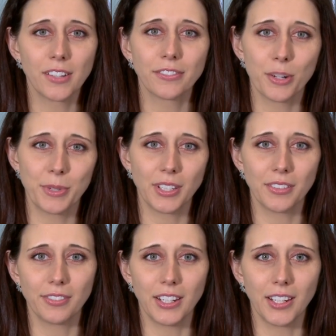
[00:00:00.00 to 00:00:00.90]
on
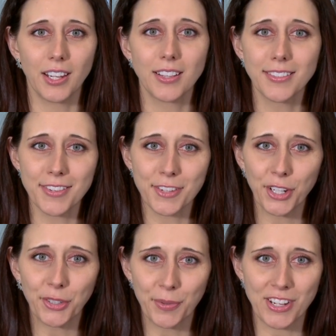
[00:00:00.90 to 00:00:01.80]
formula feeding, and this is a
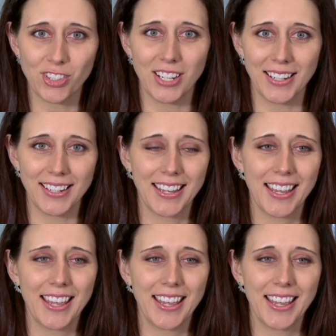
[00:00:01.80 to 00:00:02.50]
good question.